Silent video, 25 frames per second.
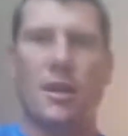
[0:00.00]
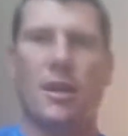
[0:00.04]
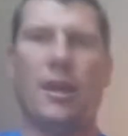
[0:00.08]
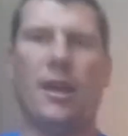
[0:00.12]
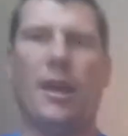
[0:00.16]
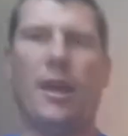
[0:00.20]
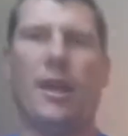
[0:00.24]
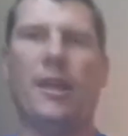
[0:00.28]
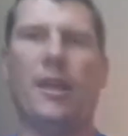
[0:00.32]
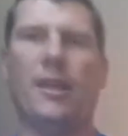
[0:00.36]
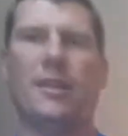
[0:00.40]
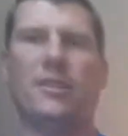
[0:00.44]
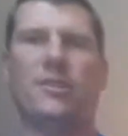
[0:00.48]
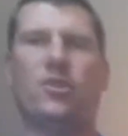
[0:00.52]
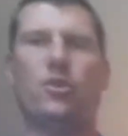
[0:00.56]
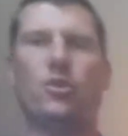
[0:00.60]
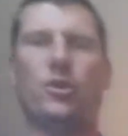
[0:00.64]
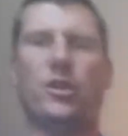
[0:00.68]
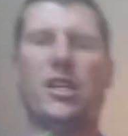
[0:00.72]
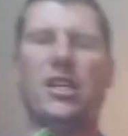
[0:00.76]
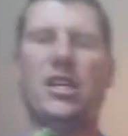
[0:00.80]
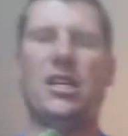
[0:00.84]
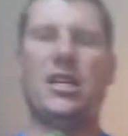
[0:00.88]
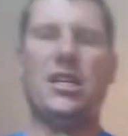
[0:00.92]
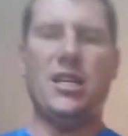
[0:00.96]
All right, nice
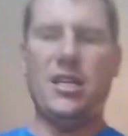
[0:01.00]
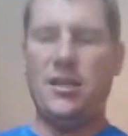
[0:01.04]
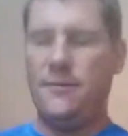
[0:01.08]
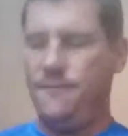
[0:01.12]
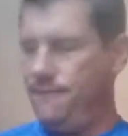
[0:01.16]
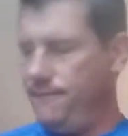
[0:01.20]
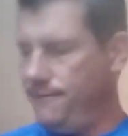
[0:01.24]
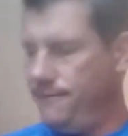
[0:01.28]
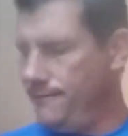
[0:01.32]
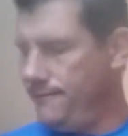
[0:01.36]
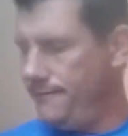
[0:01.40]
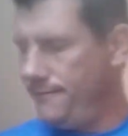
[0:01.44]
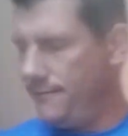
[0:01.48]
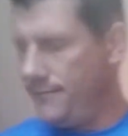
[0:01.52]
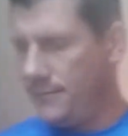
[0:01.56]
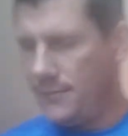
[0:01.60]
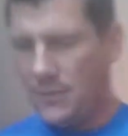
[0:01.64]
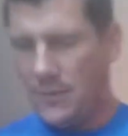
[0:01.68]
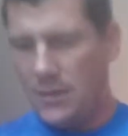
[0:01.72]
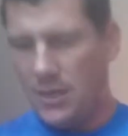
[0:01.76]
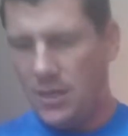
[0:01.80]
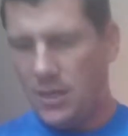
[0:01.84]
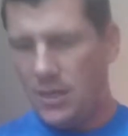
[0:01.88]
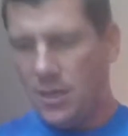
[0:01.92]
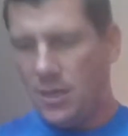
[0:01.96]
zucchini.
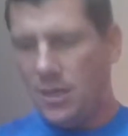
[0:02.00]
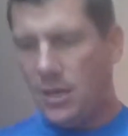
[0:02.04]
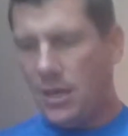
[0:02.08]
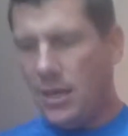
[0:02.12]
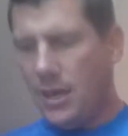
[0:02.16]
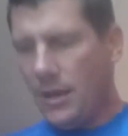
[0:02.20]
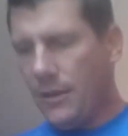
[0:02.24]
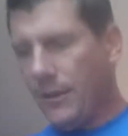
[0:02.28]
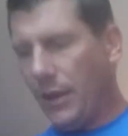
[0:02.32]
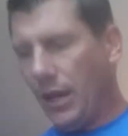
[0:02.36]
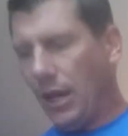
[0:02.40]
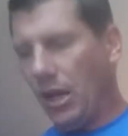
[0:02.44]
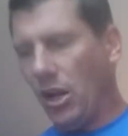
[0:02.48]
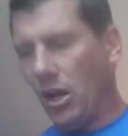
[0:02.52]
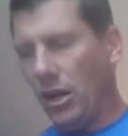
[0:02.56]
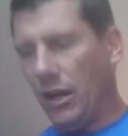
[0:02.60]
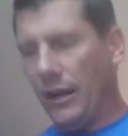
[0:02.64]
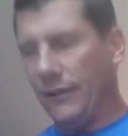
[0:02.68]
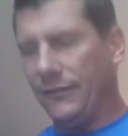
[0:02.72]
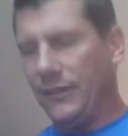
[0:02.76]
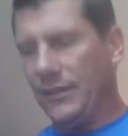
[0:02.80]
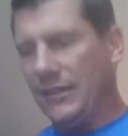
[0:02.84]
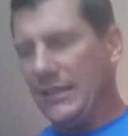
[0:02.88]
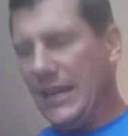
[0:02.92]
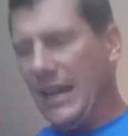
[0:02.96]
And I cut
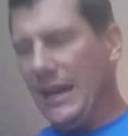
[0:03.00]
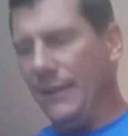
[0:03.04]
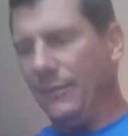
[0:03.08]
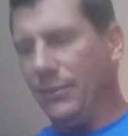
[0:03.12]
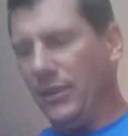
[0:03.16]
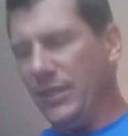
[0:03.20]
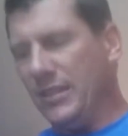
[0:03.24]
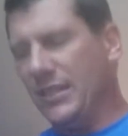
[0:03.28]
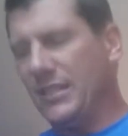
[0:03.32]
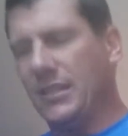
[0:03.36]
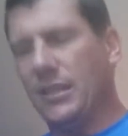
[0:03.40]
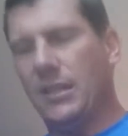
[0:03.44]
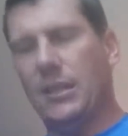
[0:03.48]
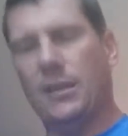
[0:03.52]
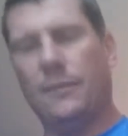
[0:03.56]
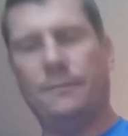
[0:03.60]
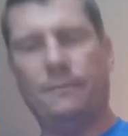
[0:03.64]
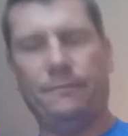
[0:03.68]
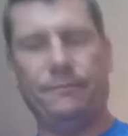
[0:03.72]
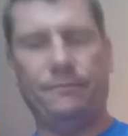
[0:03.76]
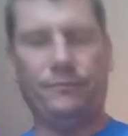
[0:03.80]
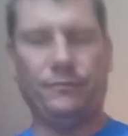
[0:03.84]
off the top of this thing.